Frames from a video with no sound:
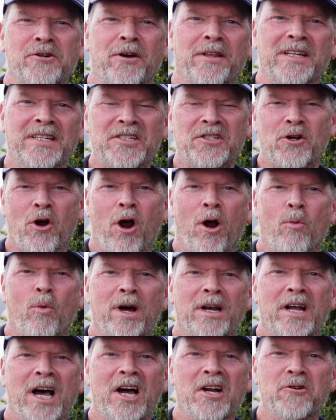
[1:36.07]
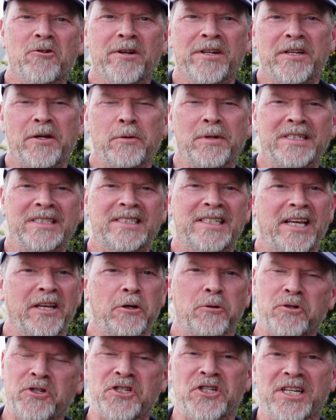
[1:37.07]
on the Star100 units that
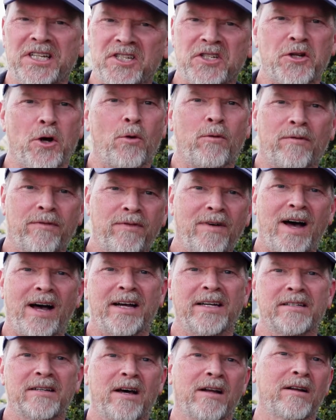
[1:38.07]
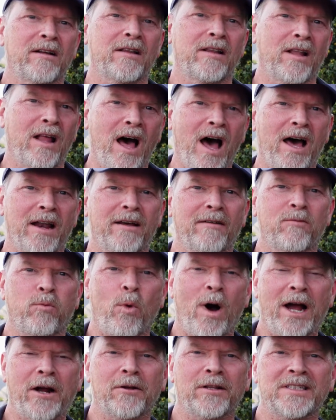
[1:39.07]
you just don't find on a lot of
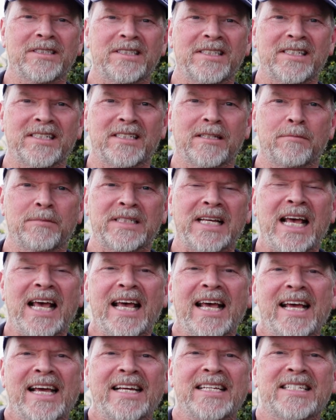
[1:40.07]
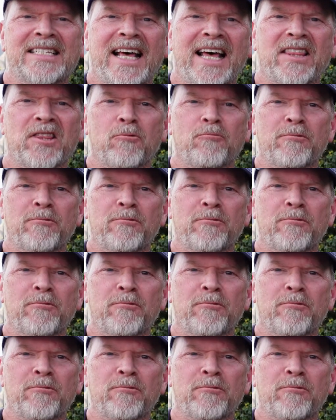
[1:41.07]
wireless systems is that the